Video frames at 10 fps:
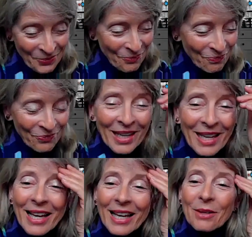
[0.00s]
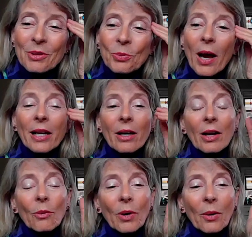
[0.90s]
And it was right on
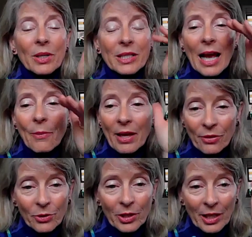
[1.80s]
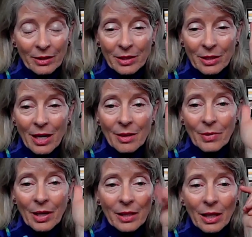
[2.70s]
what was Highway 30 at the time,
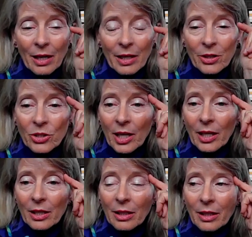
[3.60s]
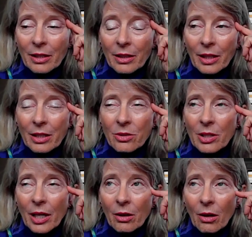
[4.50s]
and the interstate, I think,
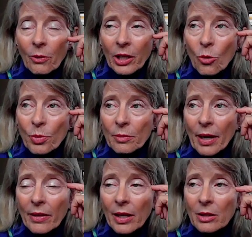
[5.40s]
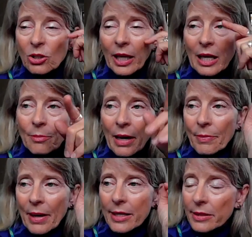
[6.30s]
had already opened by then, so it kind of
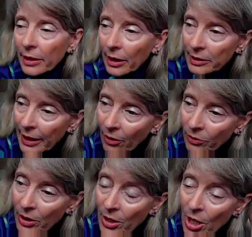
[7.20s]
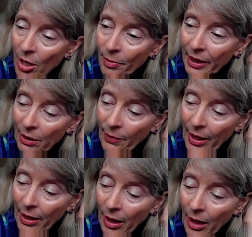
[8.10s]
bypassed the little town. But anyway,
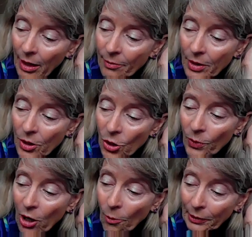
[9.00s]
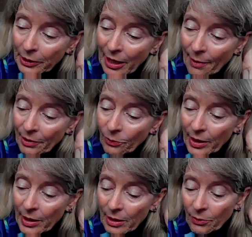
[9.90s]
we opened it up and we